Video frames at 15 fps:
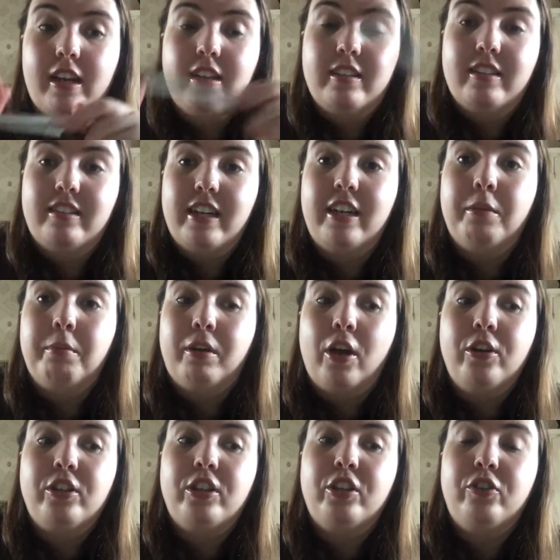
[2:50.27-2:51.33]
As I said,
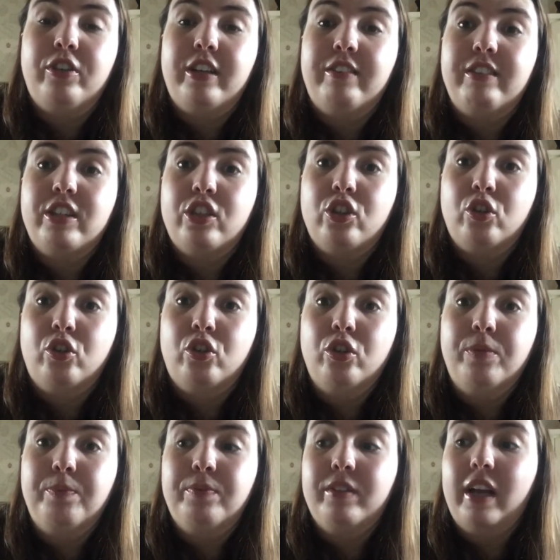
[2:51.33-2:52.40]
go to your nearest
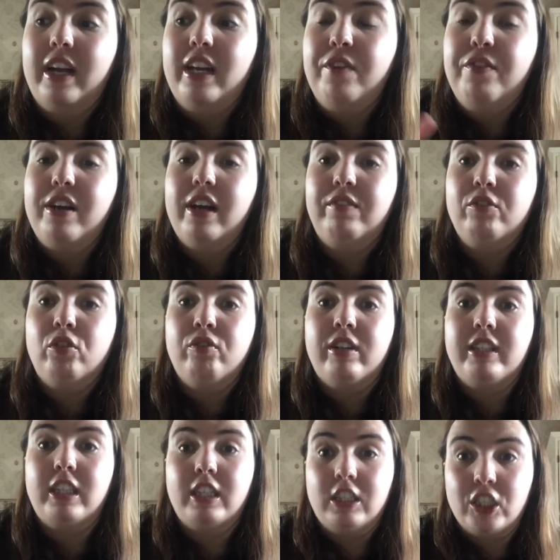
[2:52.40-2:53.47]
store, and if you haven't
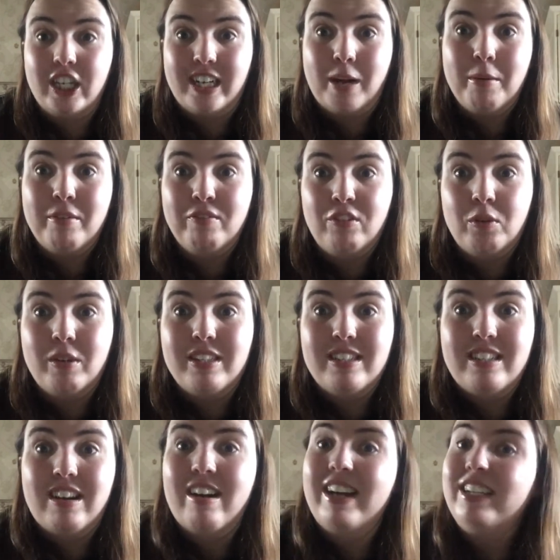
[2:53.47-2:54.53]
already, check out
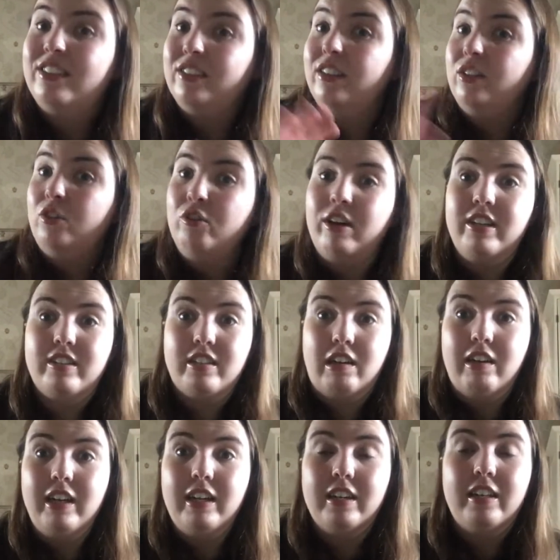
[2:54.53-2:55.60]
Influenster. It's a great
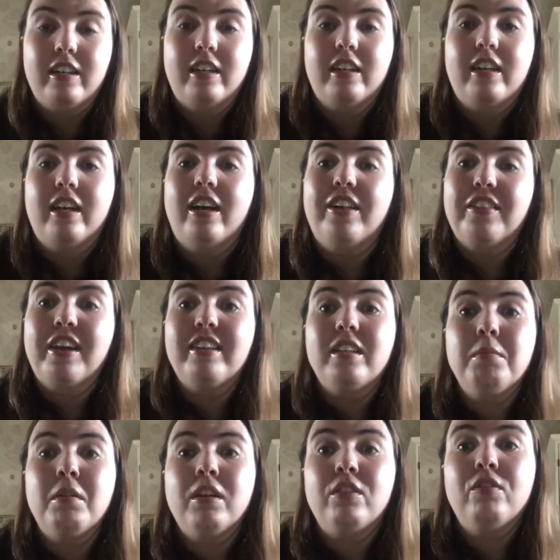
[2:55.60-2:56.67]
site. Thanks
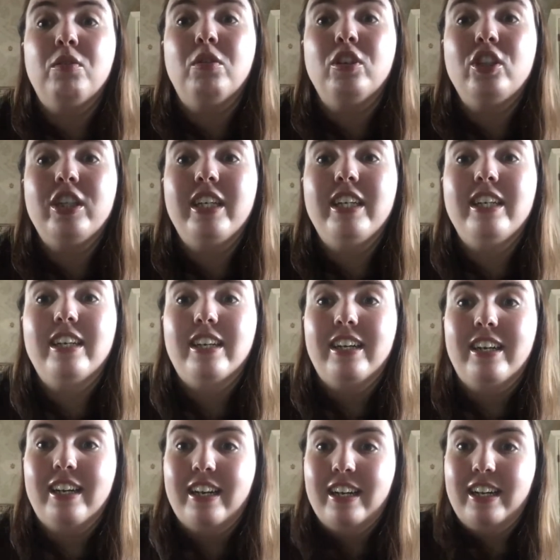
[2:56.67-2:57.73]
so much for watching.
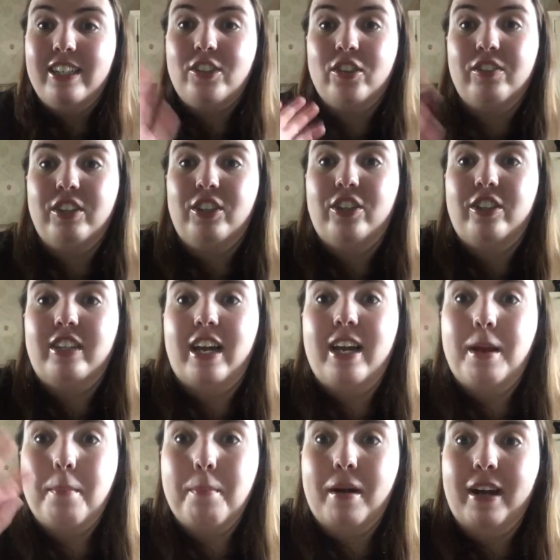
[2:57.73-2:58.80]
Enjoy the rest of your
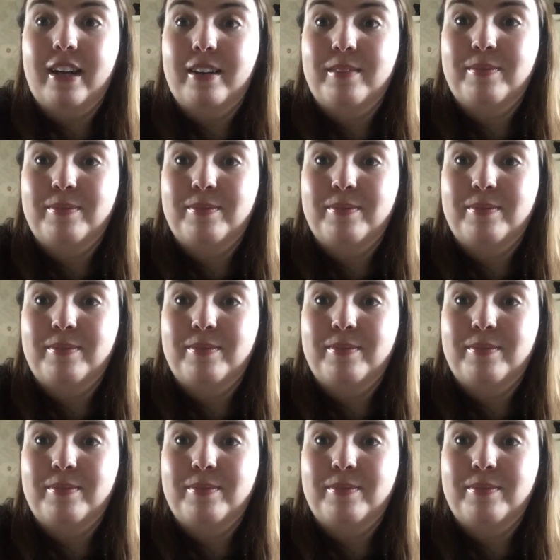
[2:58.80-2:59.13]
day. Bye.